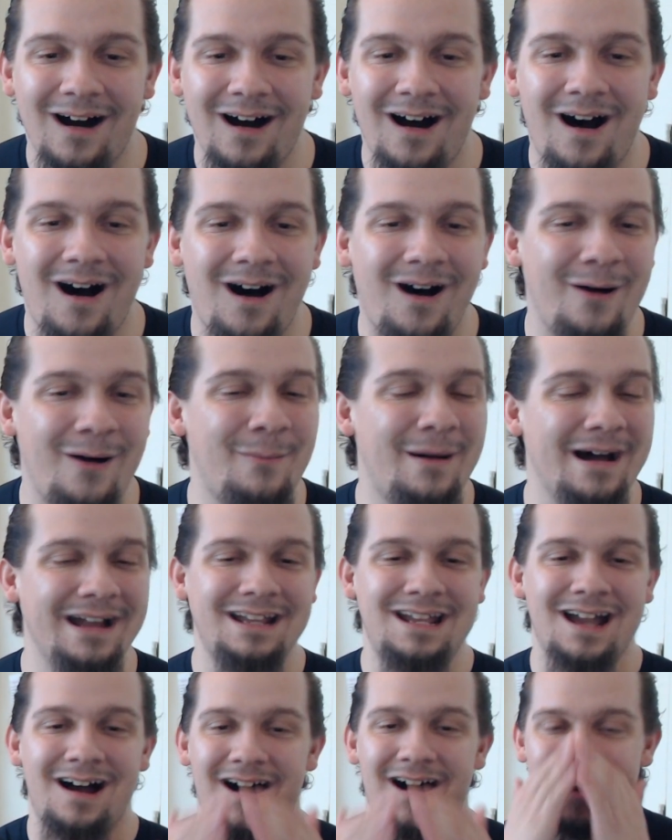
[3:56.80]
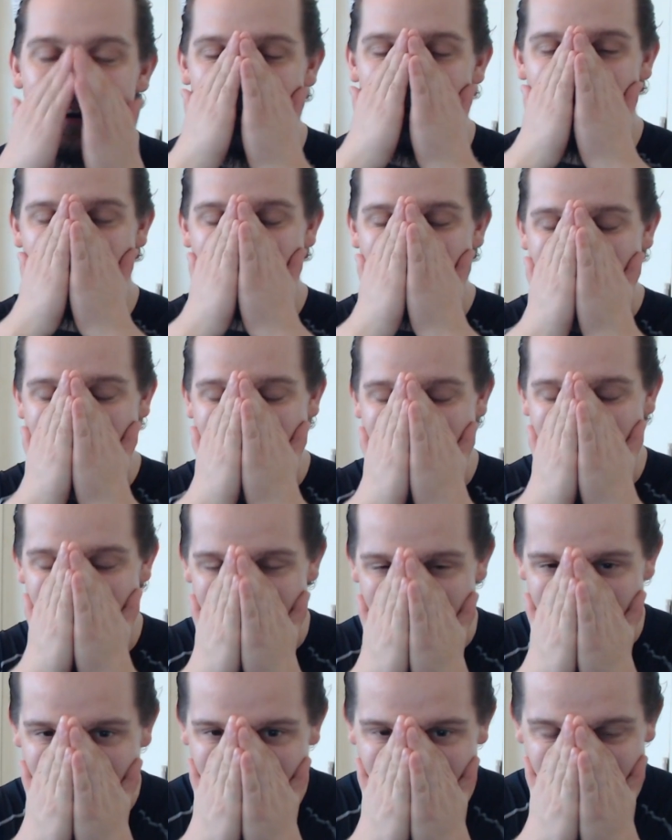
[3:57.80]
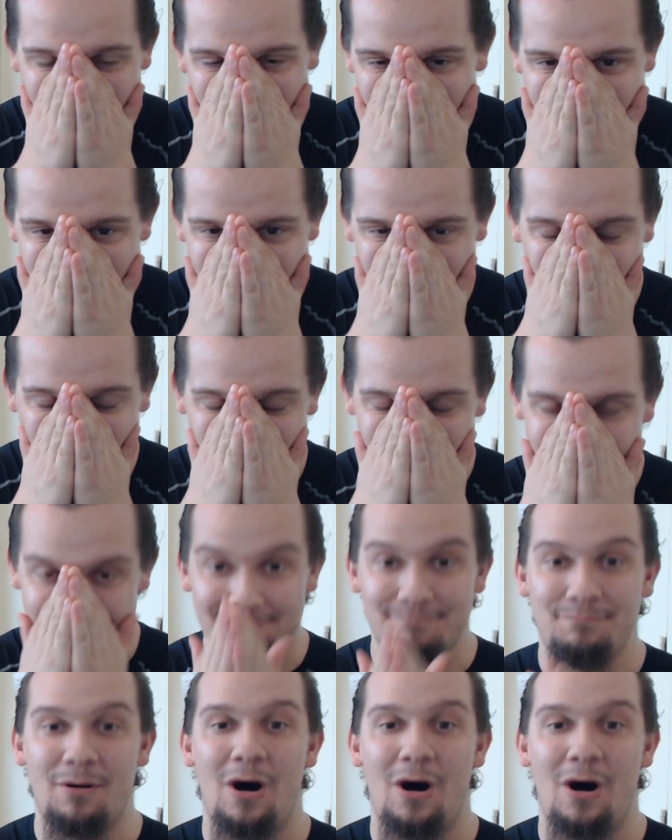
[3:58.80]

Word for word: Oh my god, oh my god. Has the fucking